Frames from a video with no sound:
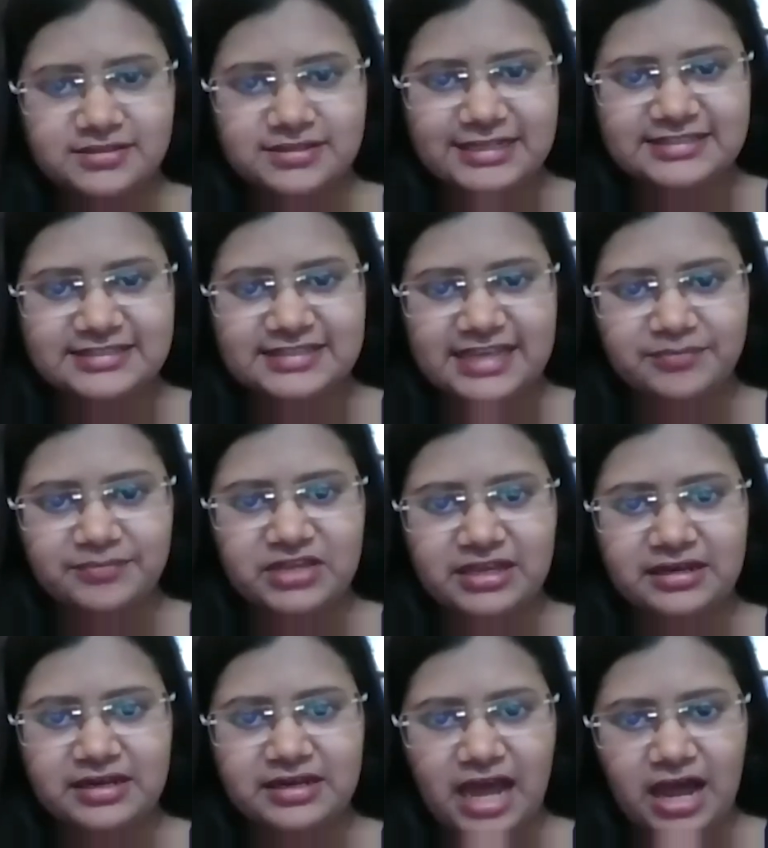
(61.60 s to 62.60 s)
that same
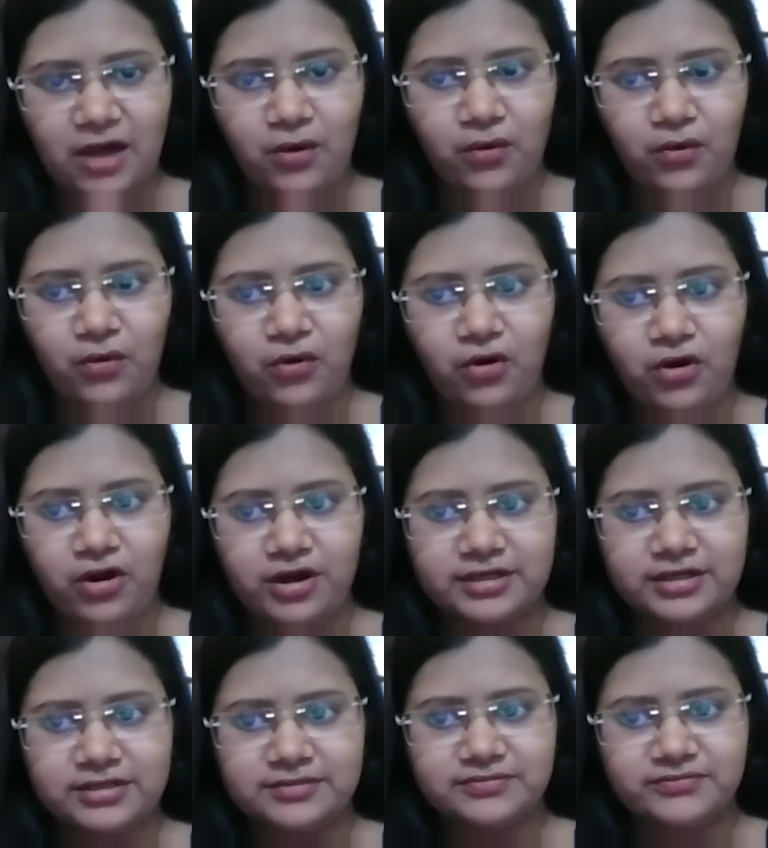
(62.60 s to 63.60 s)
thing now
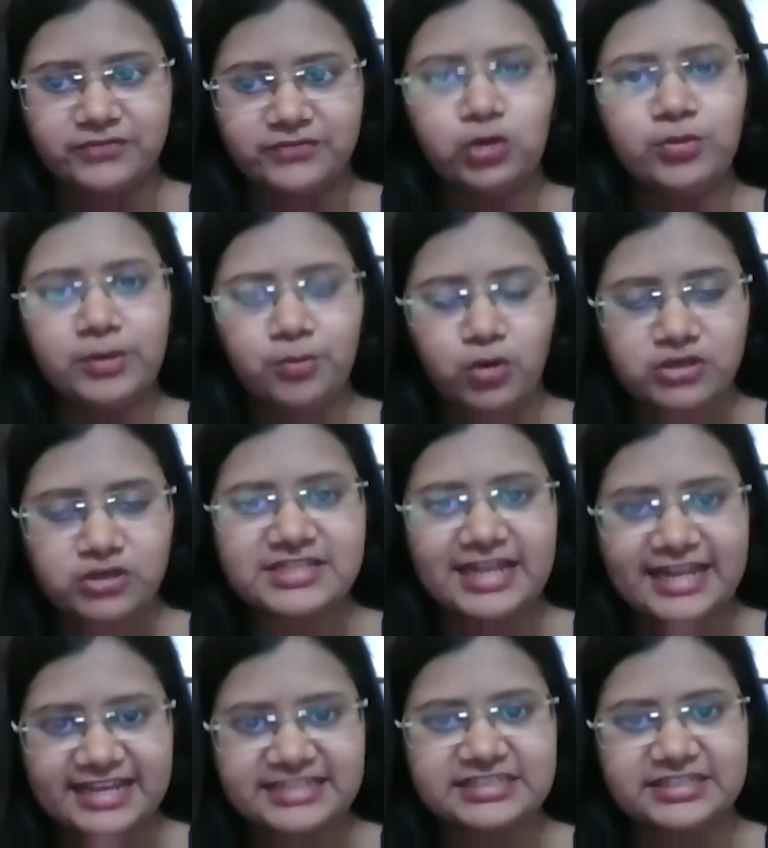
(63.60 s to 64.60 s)
or will you be more
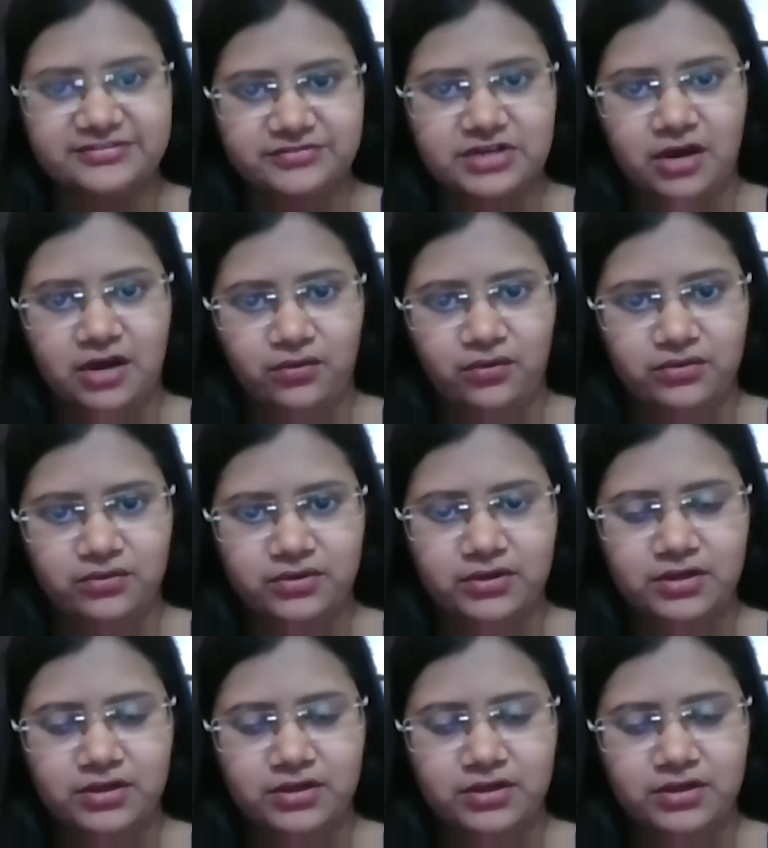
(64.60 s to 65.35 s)
selective now?